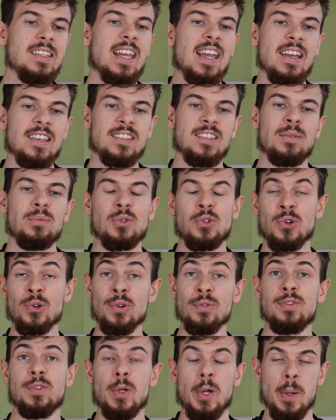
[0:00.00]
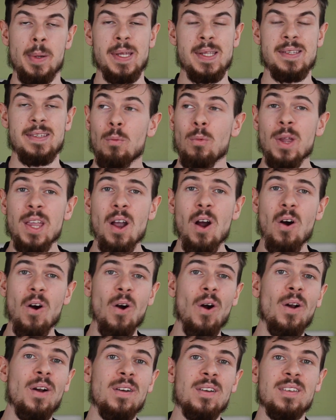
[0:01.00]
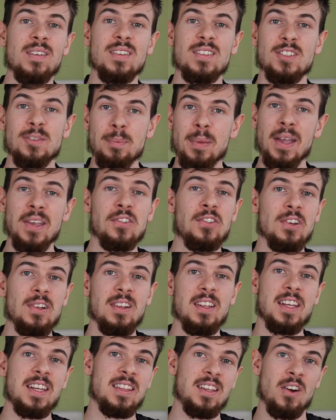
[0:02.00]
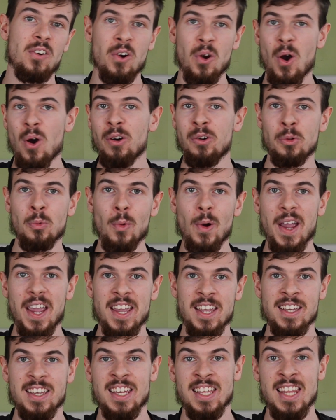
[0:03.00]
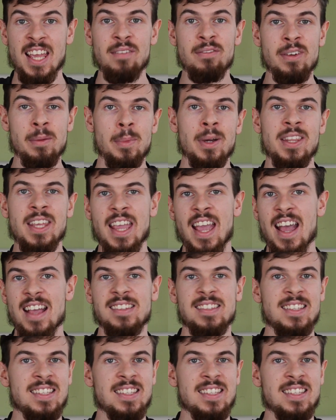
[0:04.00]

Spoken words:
of has some truth to it. We are special in our own way, and everybody has